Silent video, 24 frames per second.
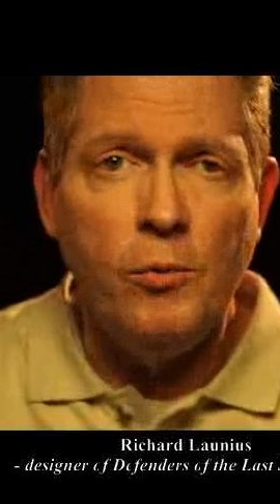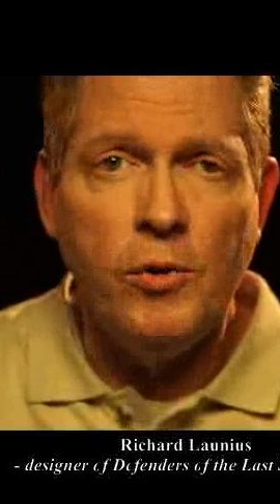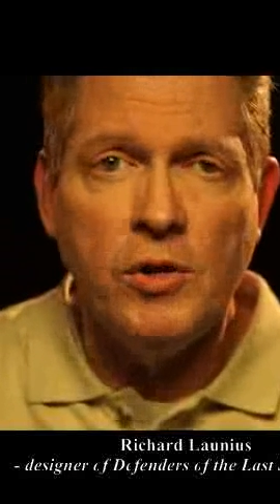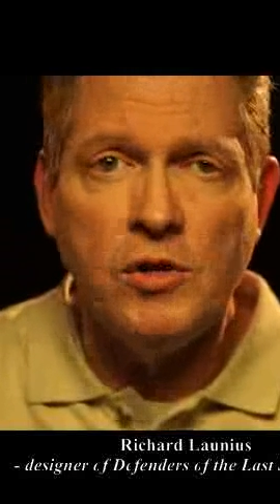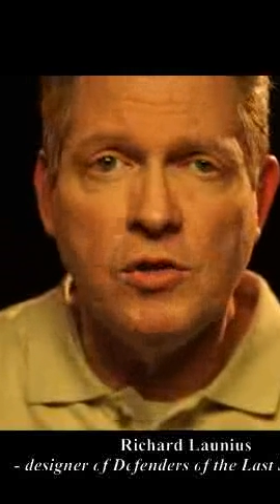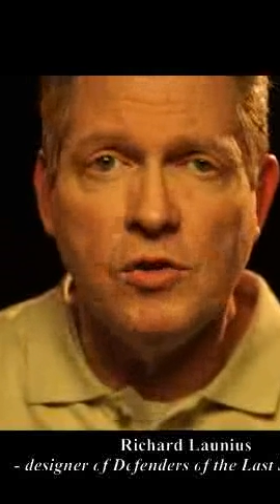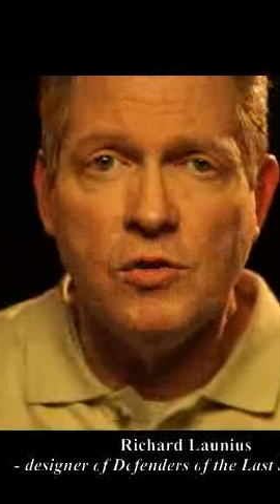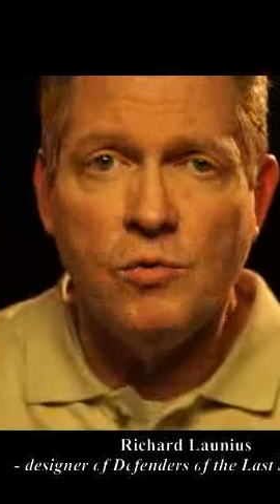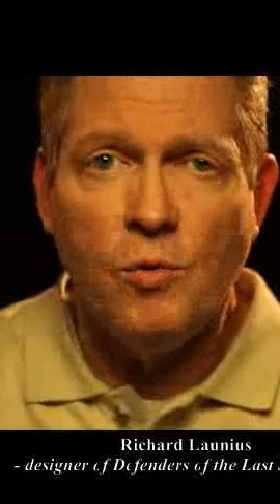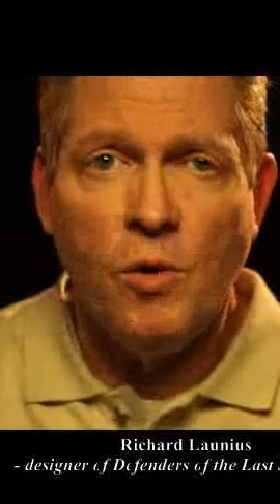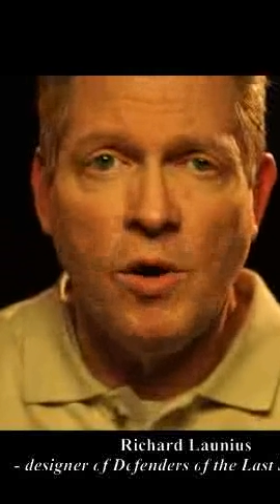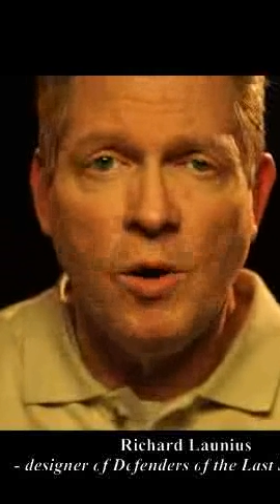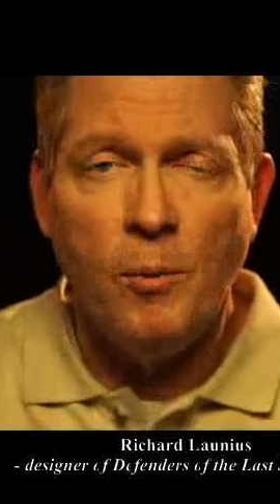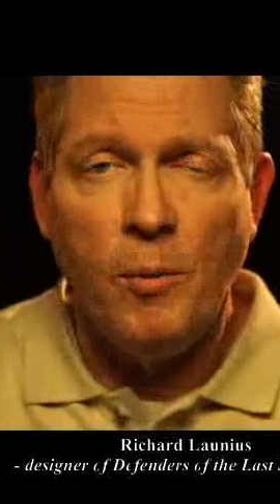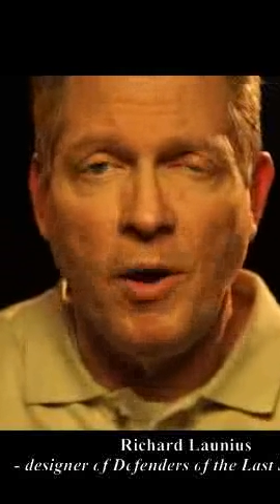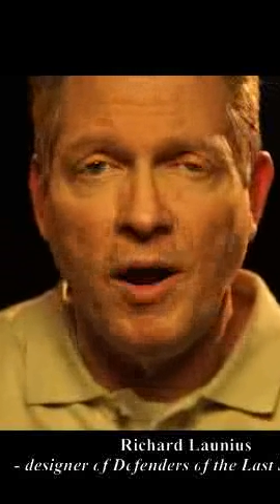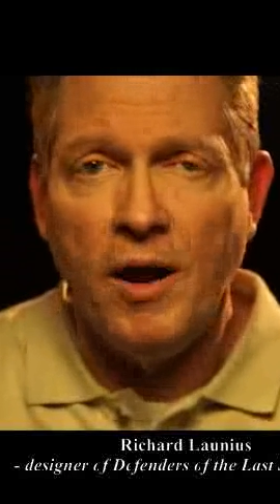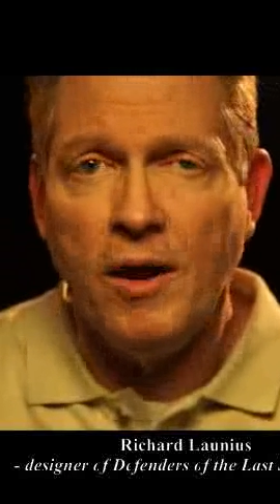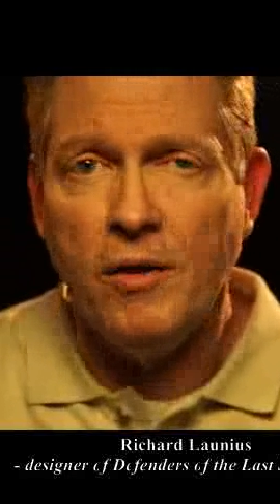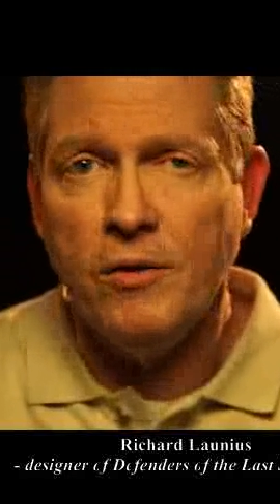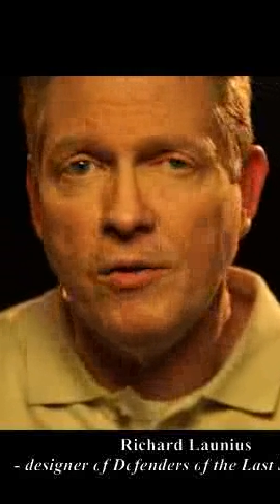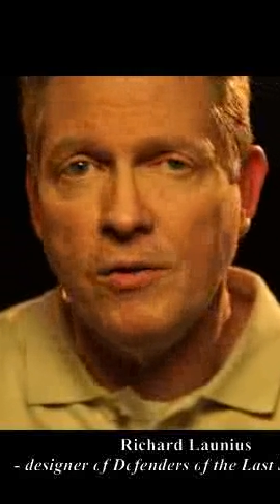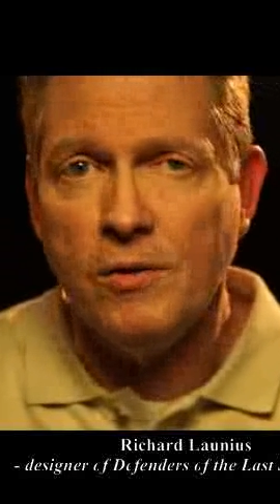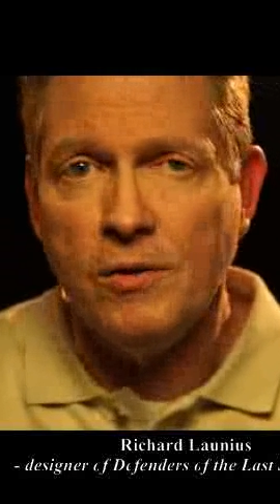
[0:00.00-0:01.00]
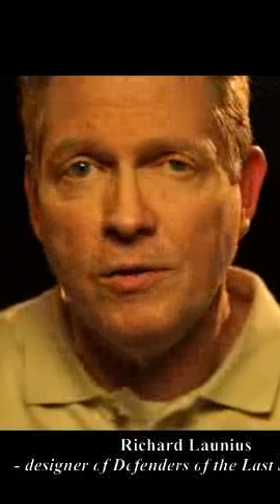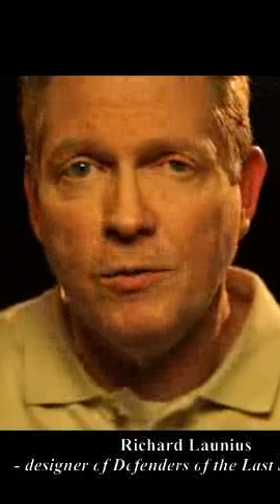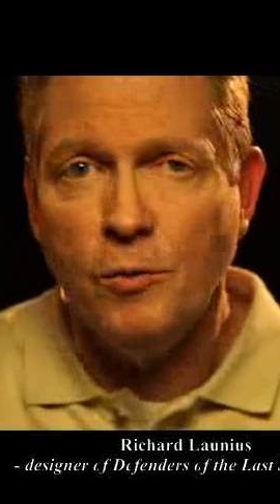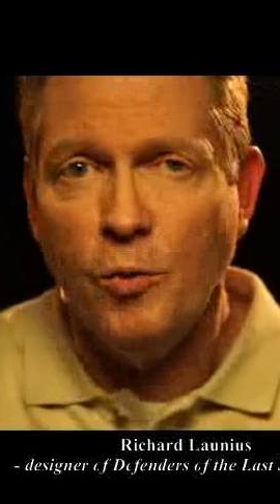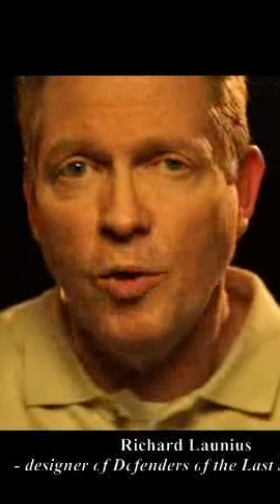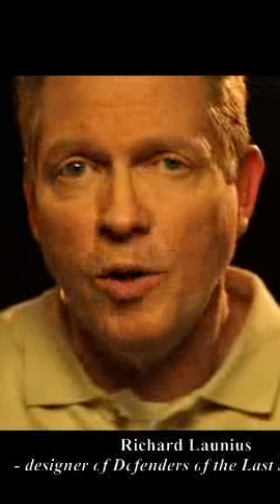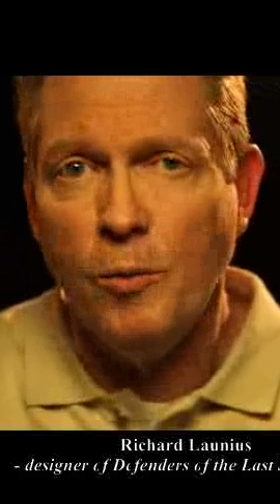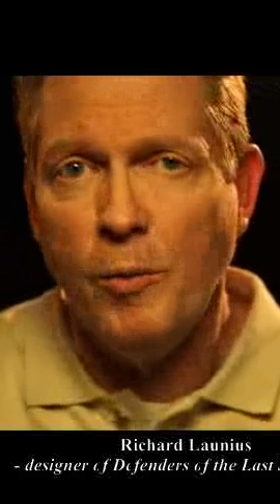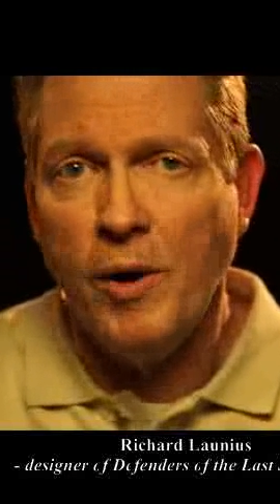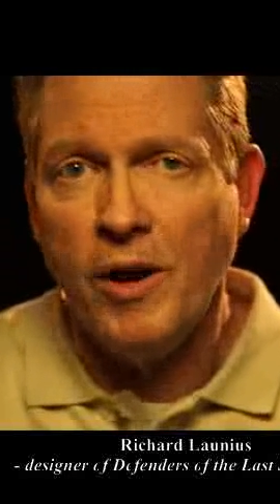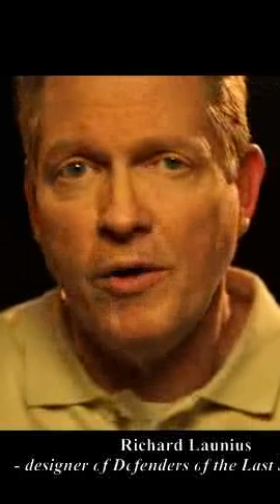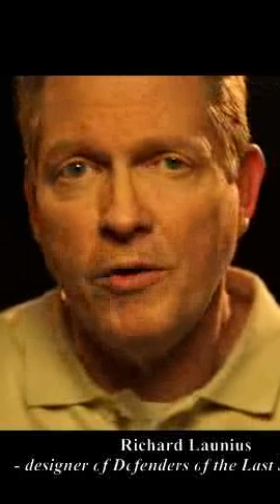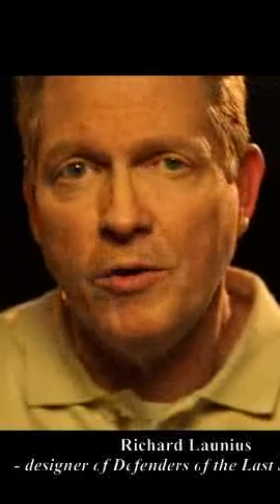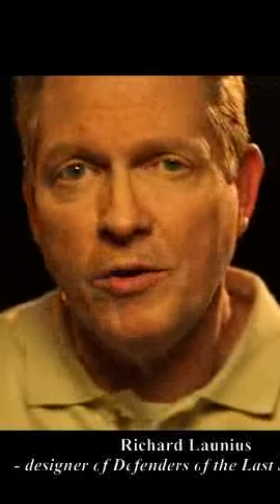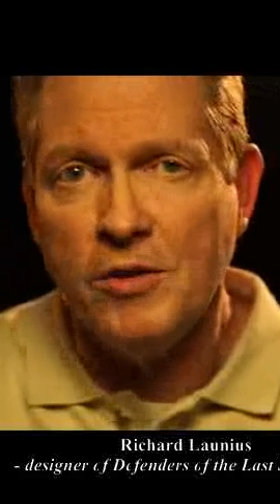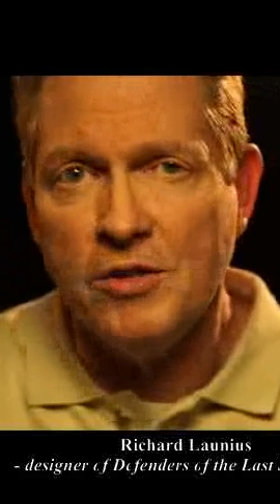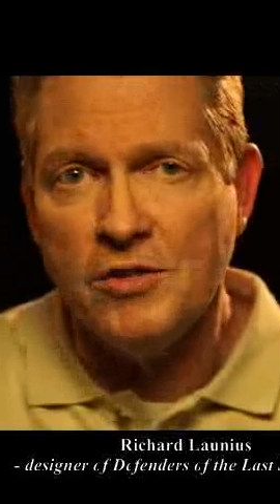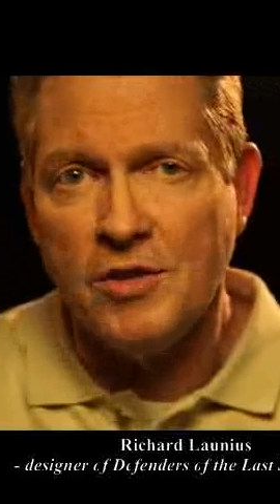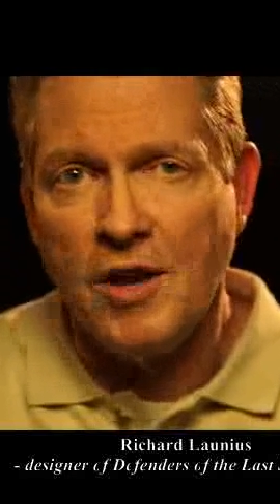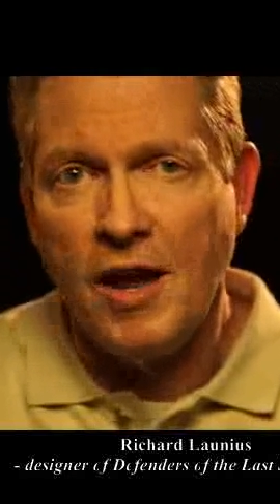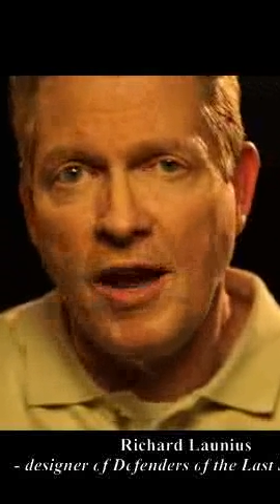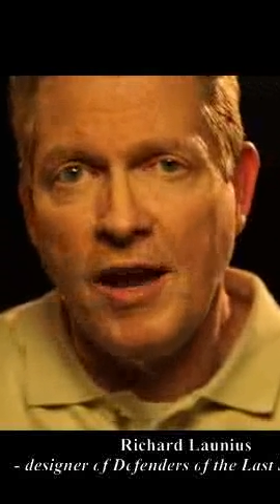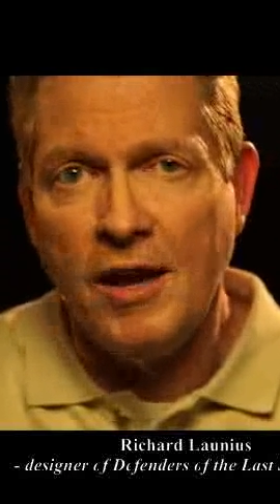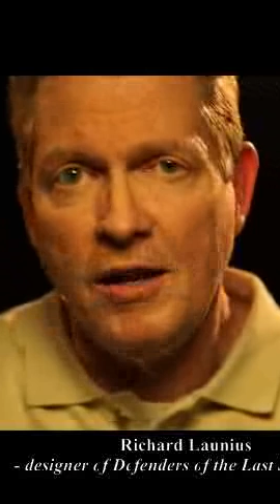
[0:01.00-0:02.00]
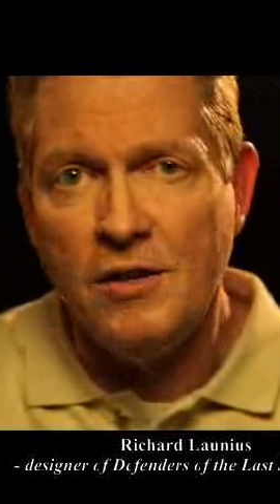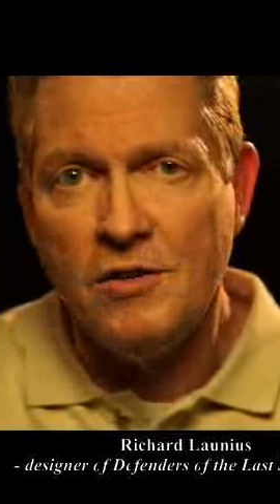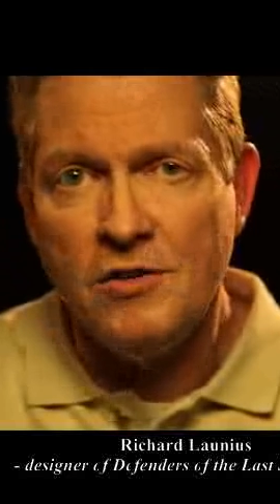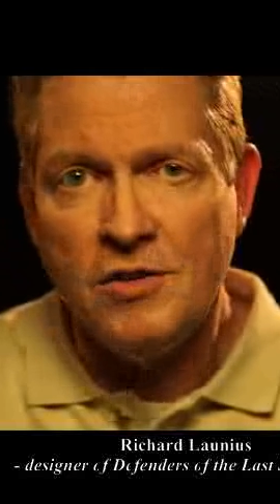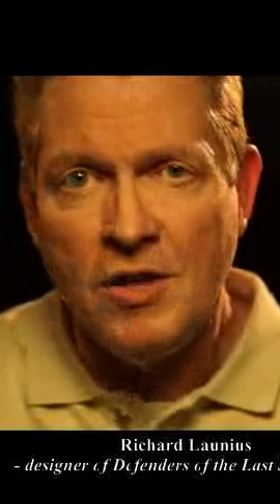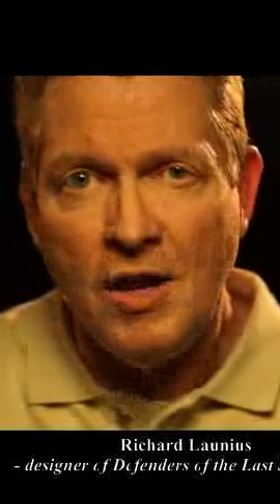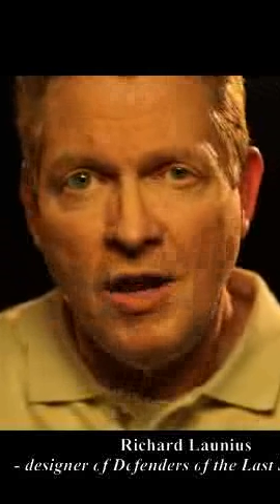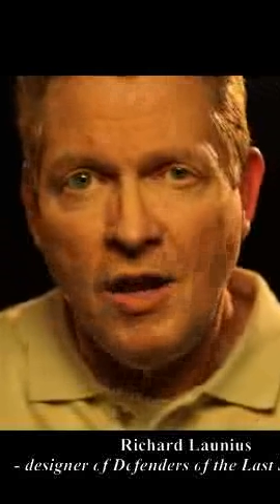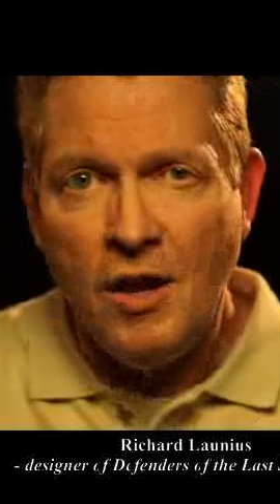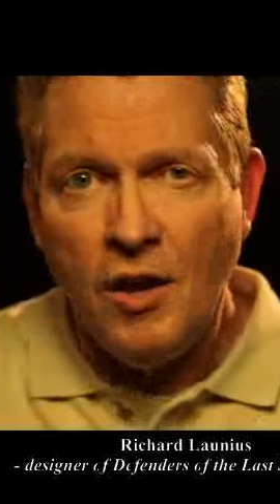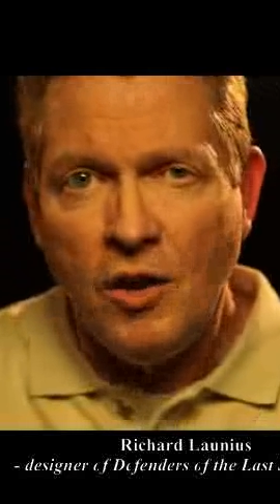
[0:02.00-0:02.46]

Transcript: which is one of my other designs,